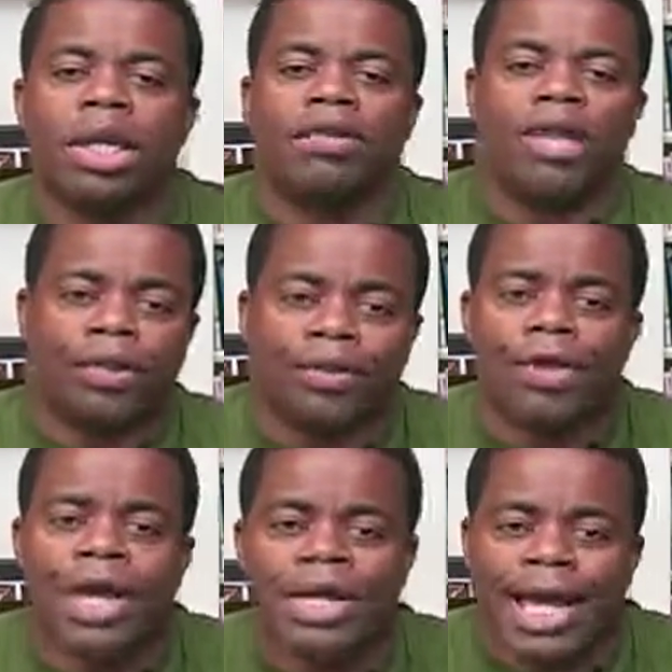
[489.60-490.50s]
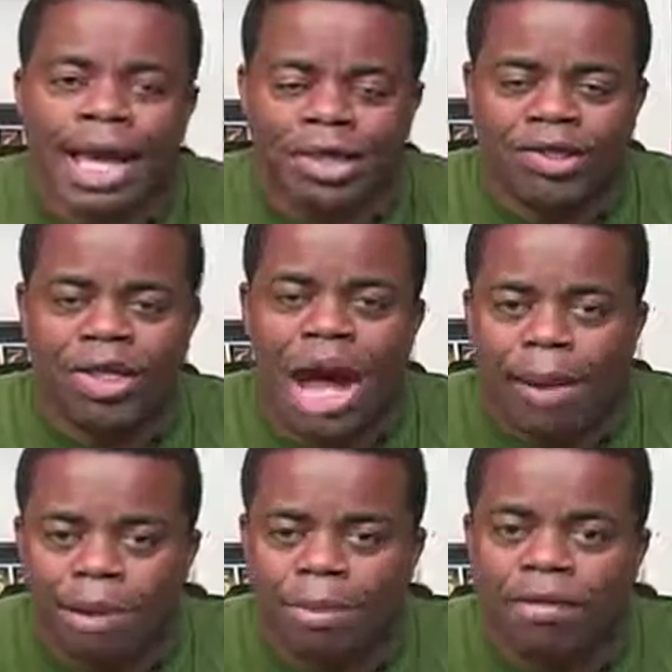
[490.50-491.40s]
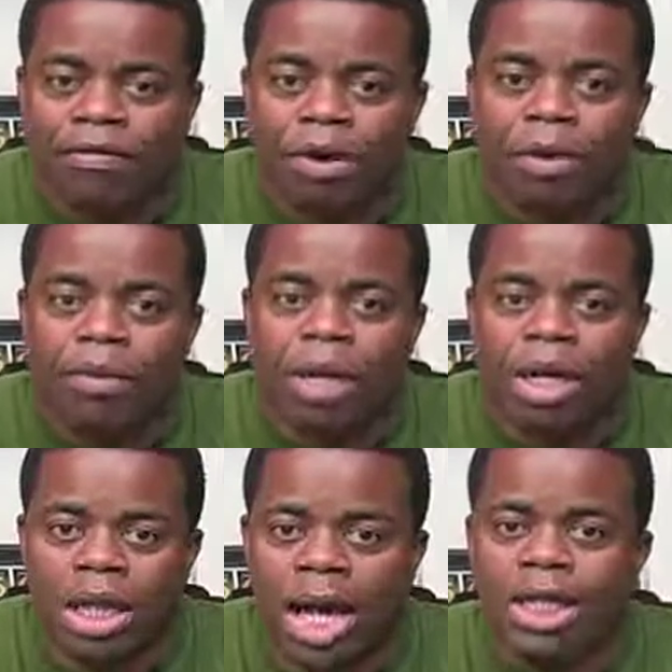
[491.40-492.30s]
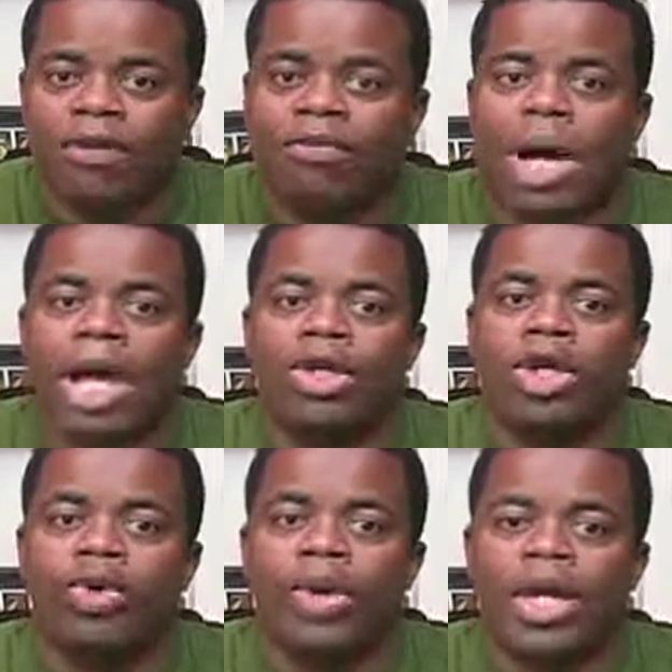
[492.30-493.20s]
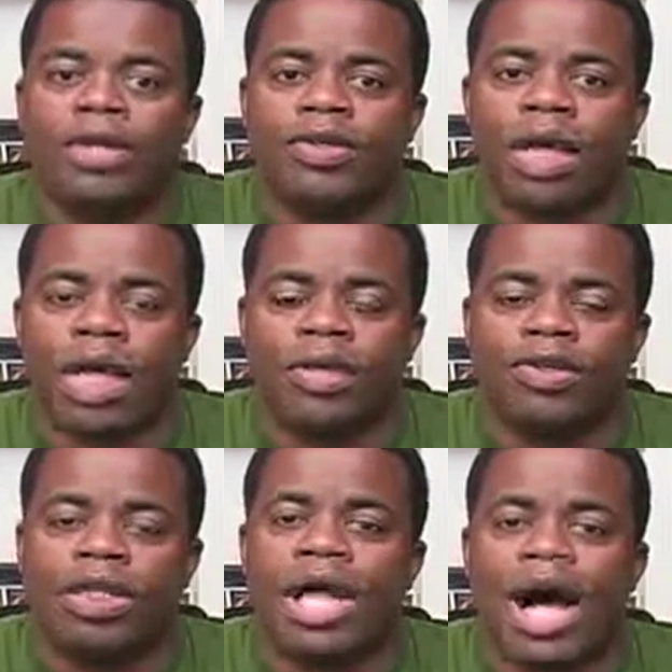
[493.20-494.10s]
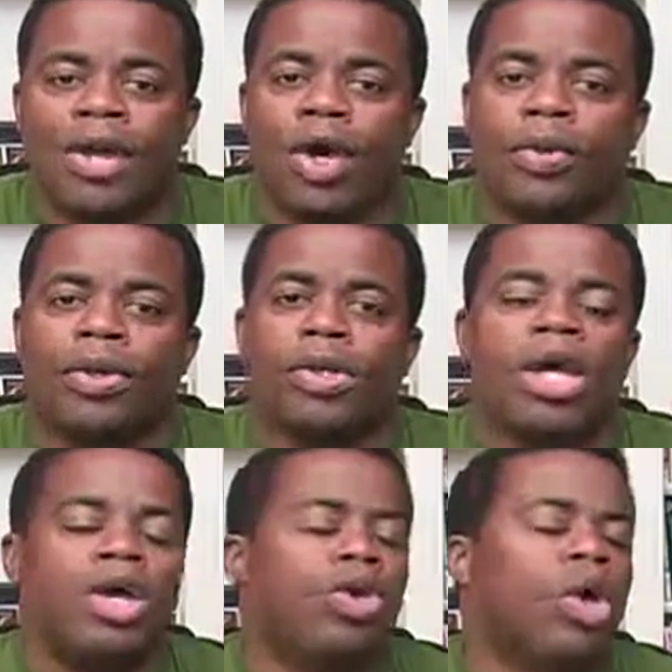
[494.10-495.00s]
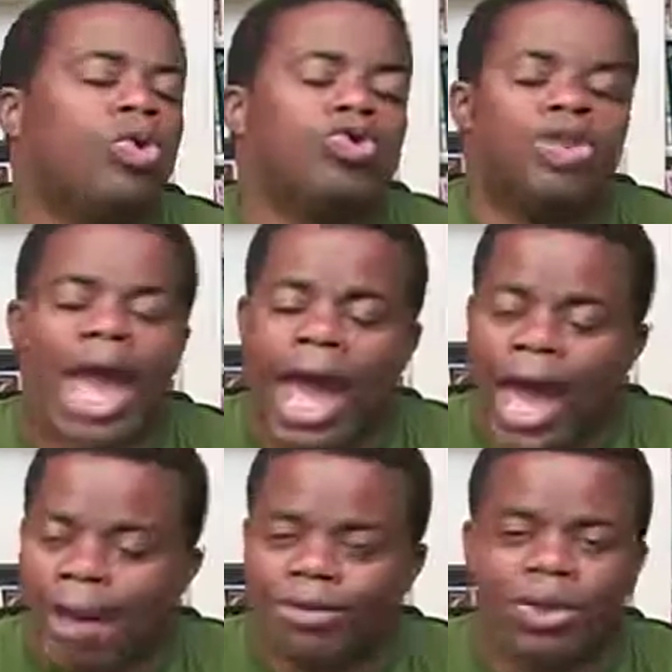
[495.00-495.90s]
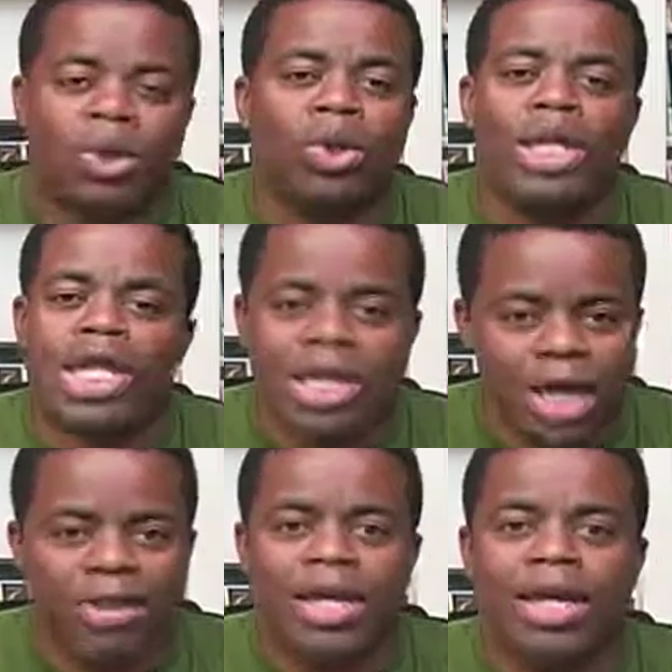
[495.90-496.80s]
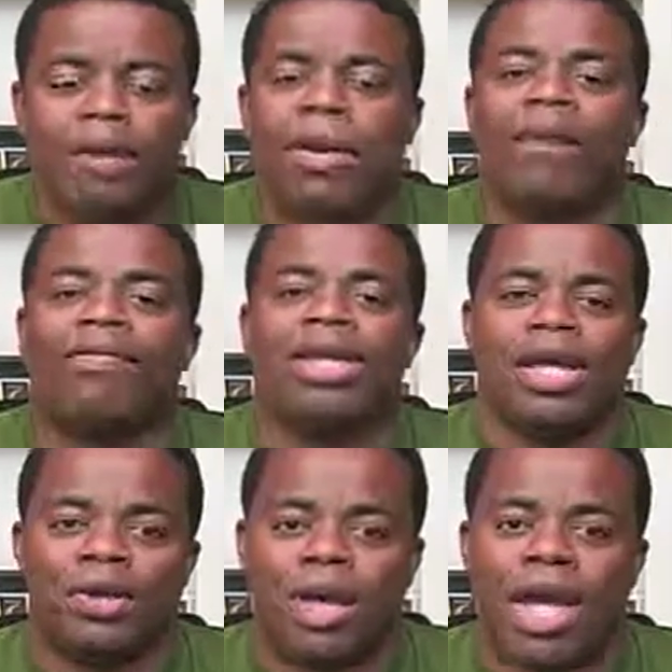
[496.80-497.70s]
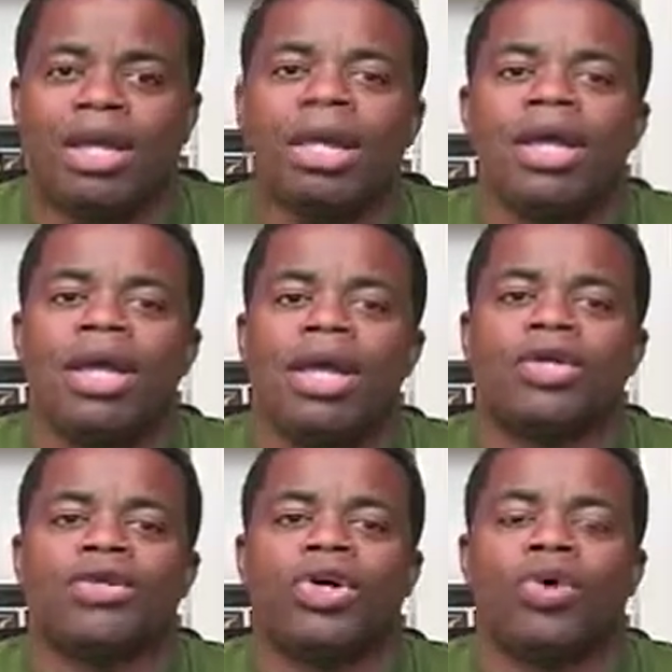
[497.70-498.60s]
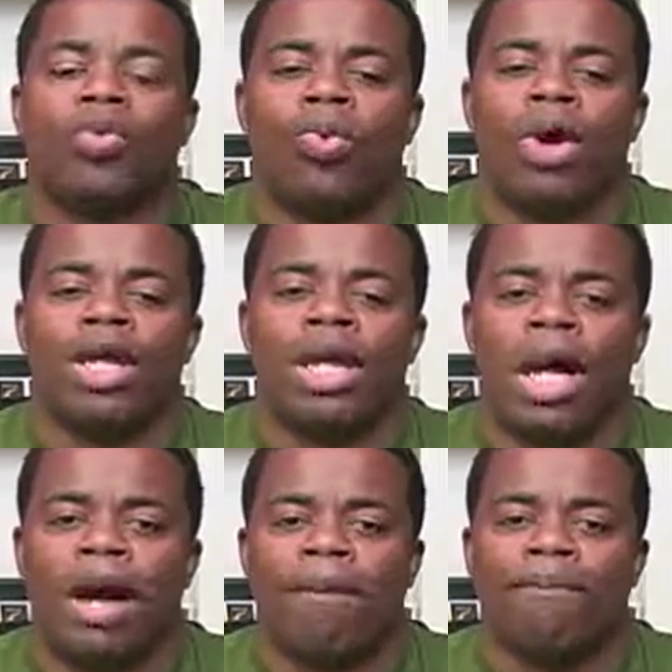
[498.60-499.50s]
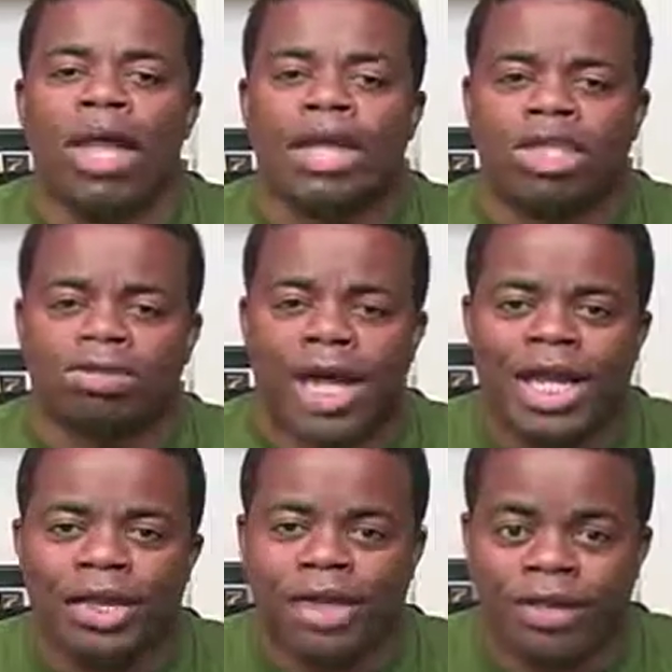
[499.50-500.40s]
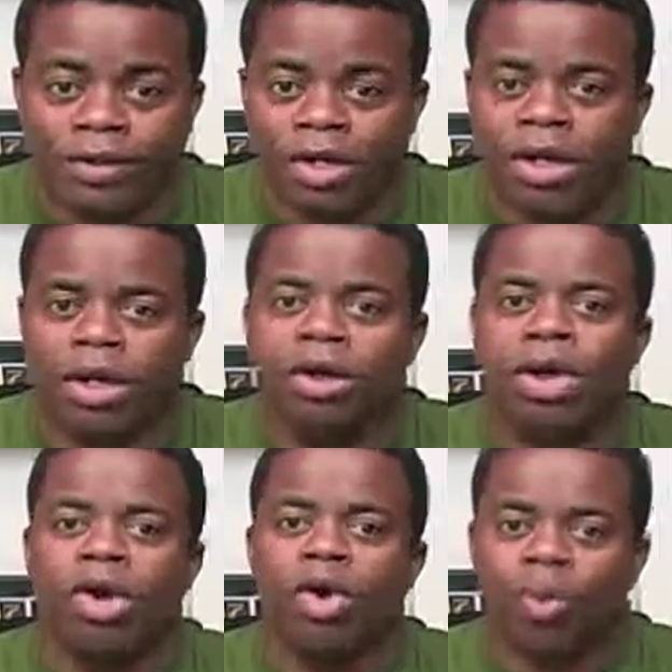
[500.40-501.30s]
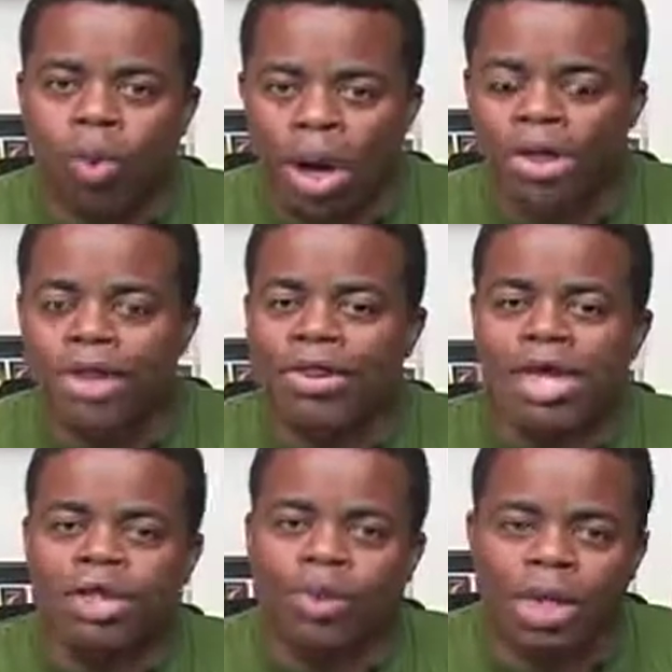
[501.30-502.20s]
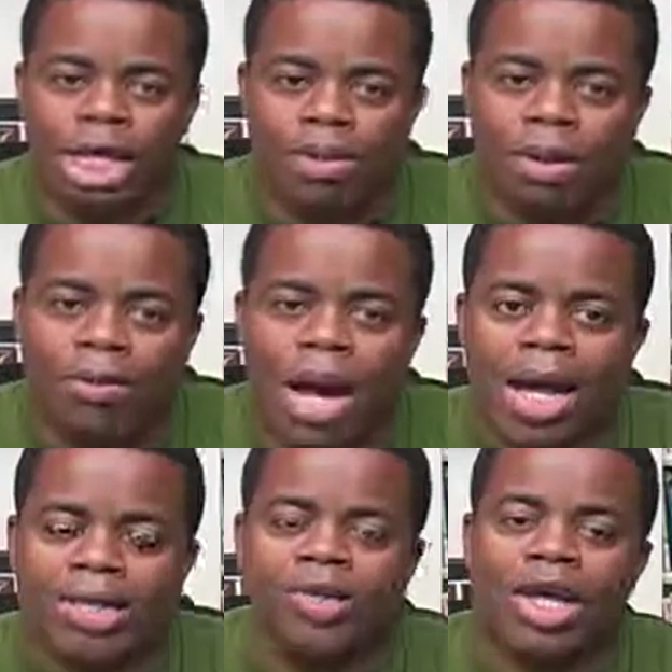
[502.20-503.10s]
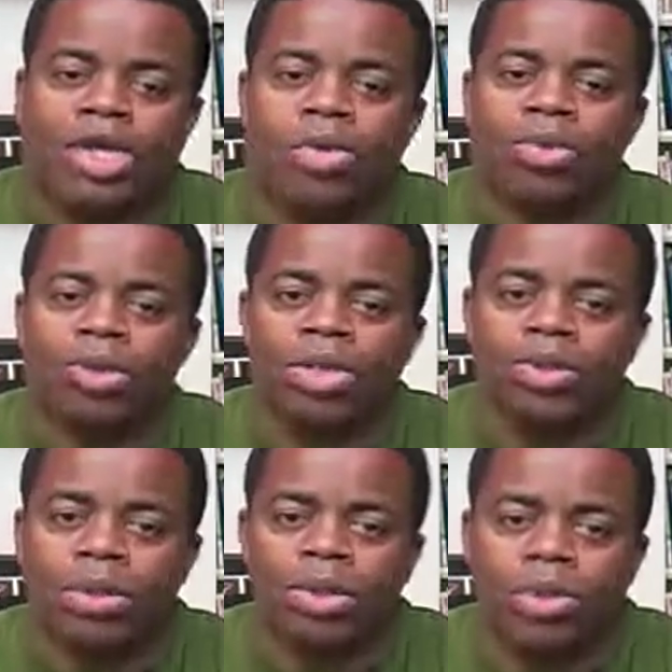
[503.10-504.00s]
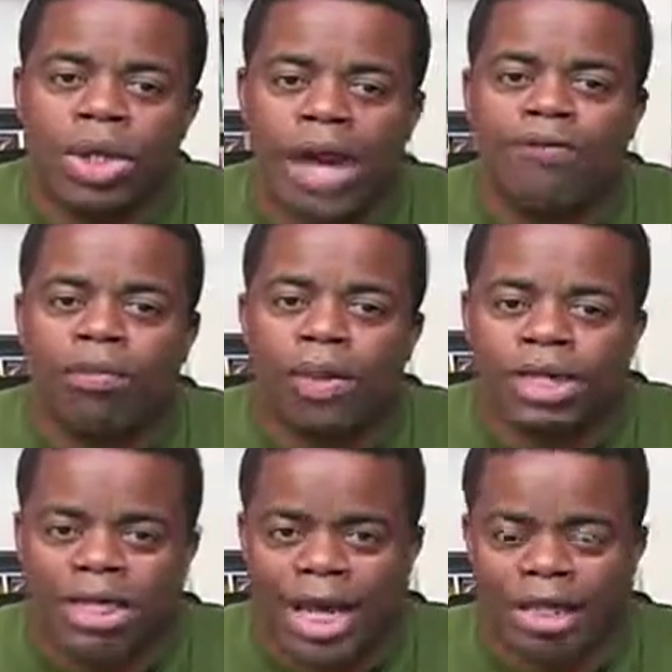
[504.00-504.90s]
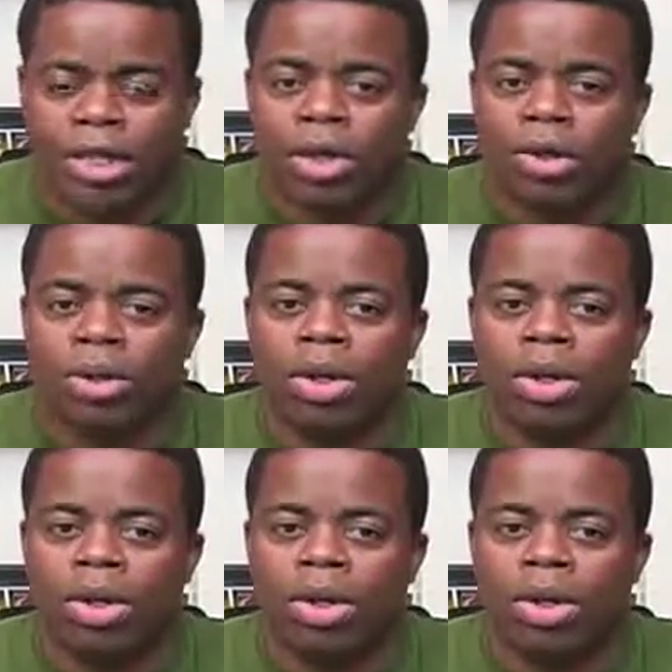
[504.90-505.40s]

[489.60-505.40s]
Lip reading: The other thing, and I got this compliment from a client of mine who is a salon owner, knows absolutely nothing about the internet. And so when explaining things to her, one of the things you want to keep in mind is that you never be technical